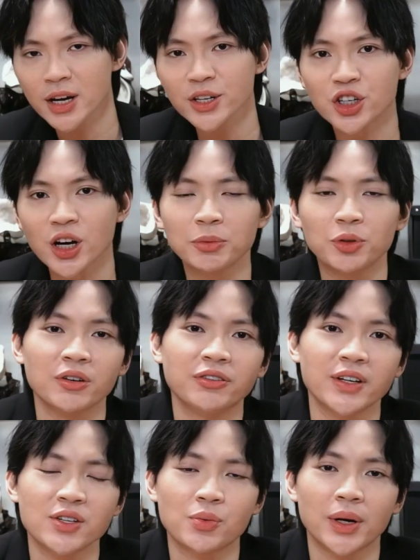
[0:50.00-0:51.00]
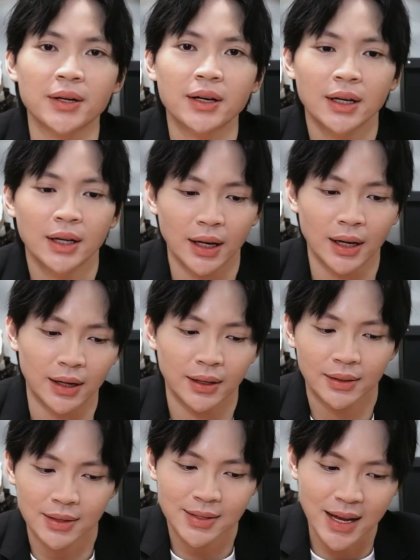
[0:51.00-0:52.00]
let's jump to the first one.
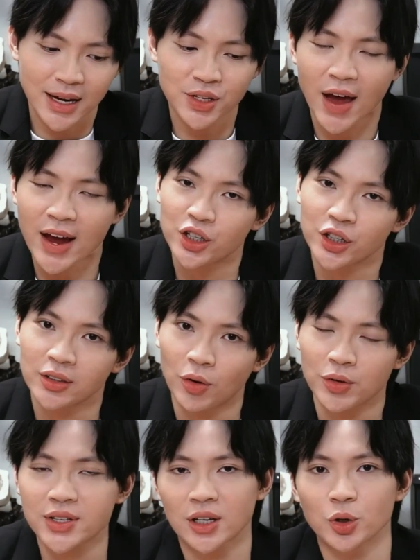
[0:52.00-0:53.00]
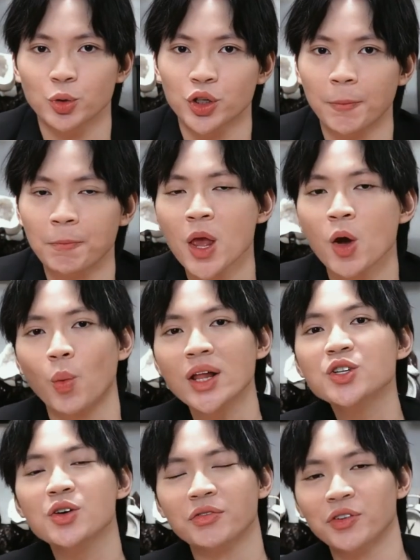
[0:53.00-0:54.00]
Satisfaction or solution.
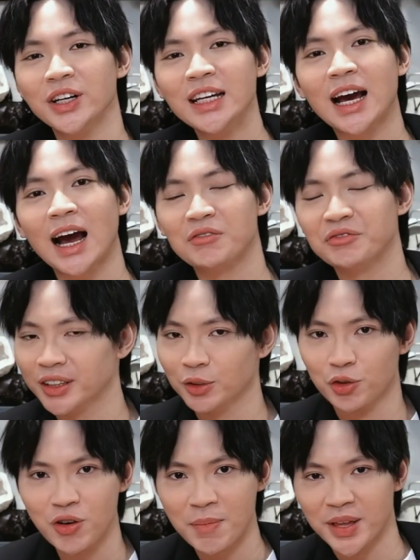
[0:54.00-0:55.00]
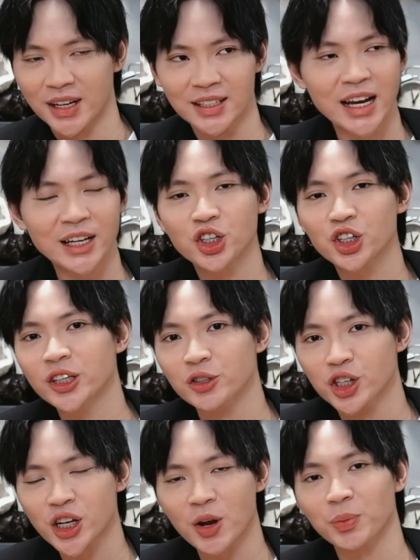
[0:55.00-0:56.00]
Once you have already covered, you grab their attention, you
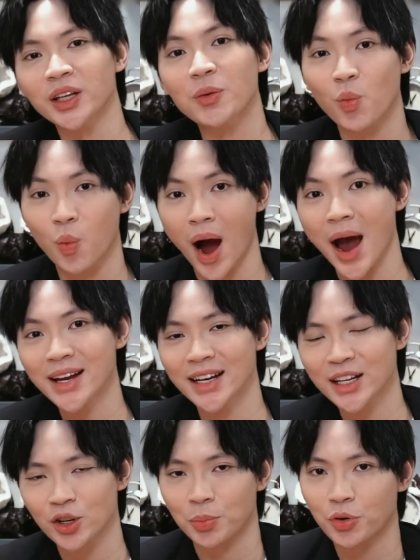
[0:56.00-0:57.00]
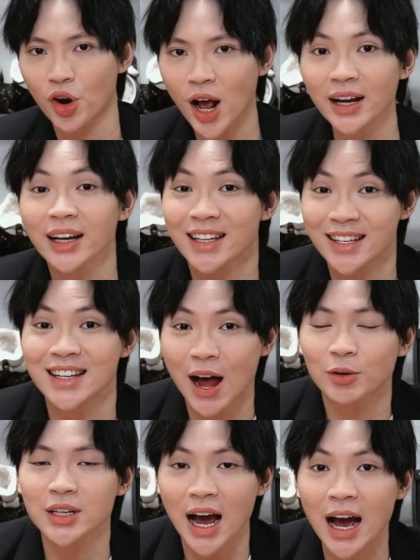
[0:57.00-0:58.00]
share with them why they need your product, it's
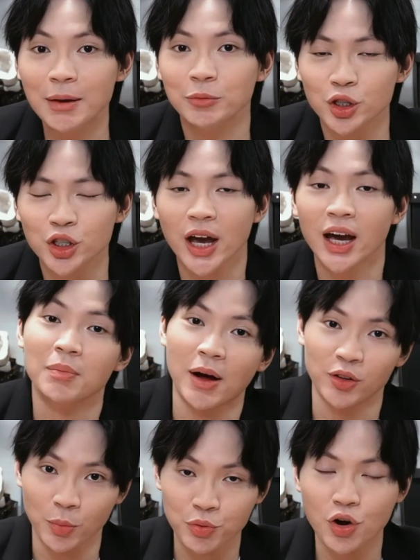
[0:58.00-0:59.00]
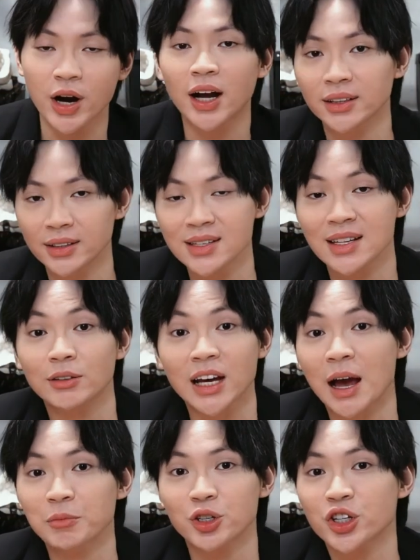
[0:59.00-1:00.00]
now time to share about your product, it's now time to